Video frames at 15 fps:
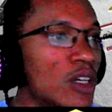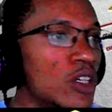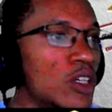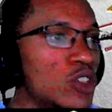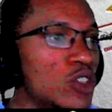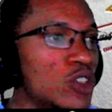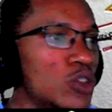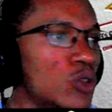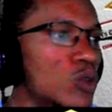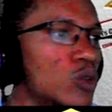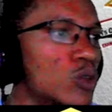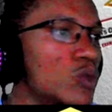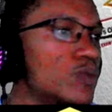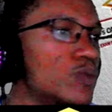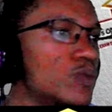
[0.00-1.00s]
So
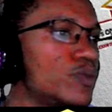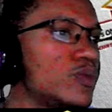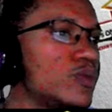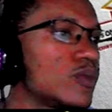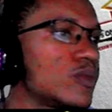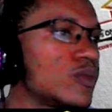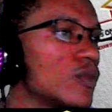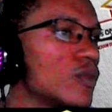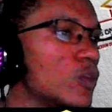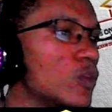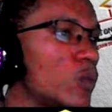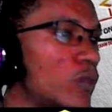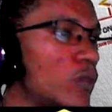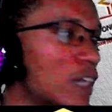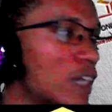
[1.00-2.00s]

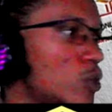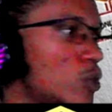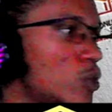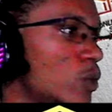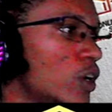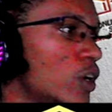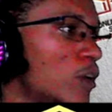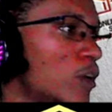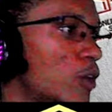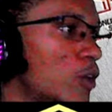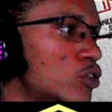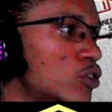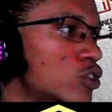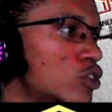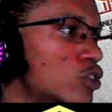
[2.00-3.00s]
that's what we're about
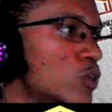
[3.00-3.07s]
to do.